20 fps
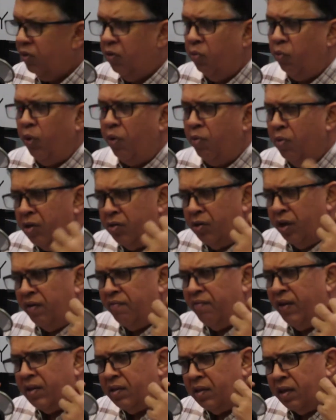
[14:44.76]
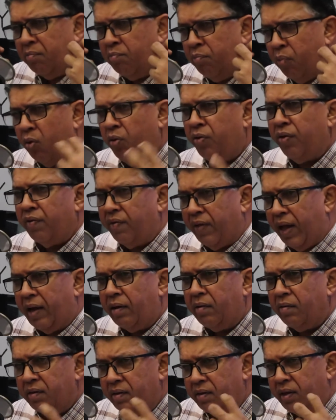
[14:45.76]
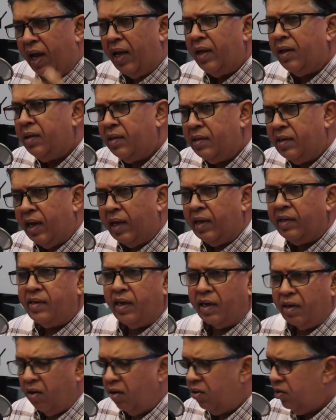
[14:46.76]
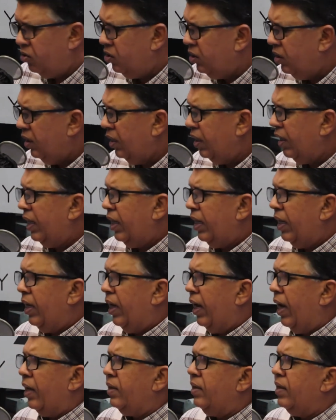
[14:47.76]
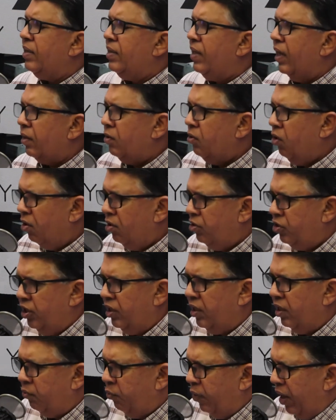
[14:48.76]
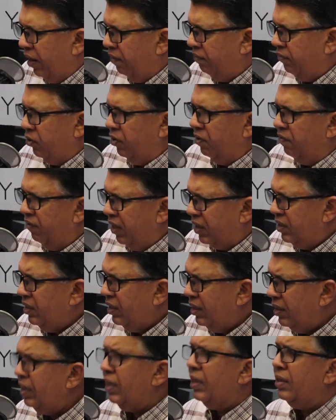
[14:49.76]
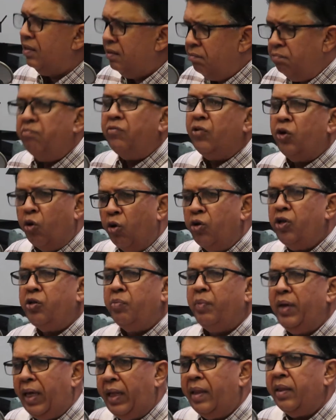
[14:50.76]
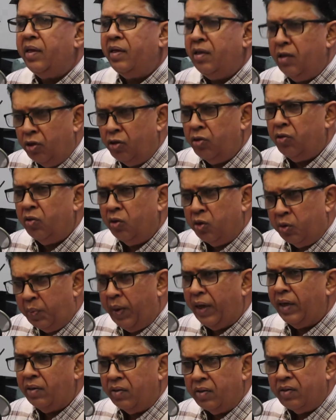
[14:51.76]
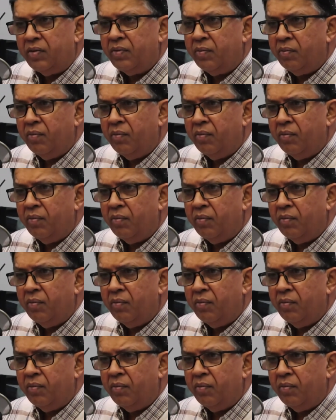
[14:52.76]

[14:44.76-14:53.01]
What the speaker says: We want to invest in both of that, talent and technology. And the technology that we have to invest in is going to be in the digital space.